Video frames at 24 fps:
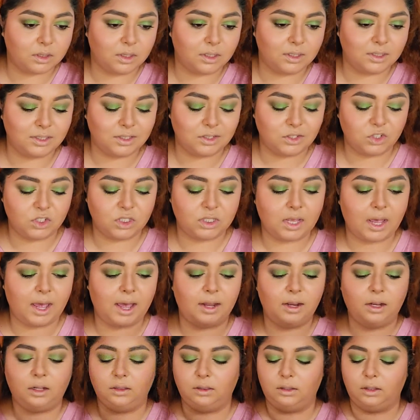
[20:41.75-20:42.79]
let's just
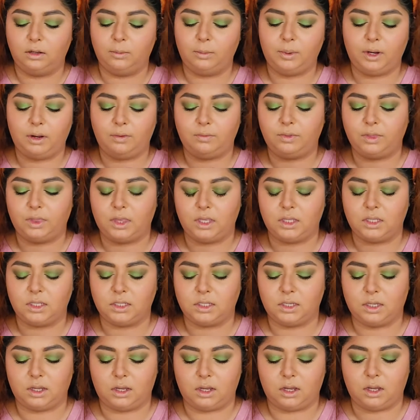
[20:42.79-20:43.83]
add a little bit of
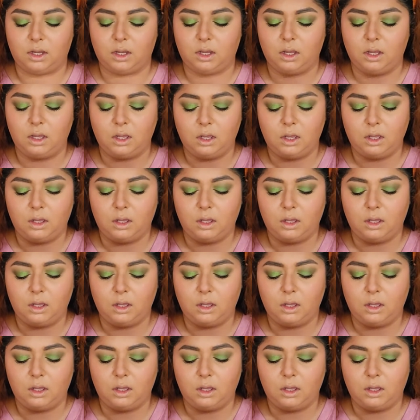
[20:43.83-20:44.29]
this uh,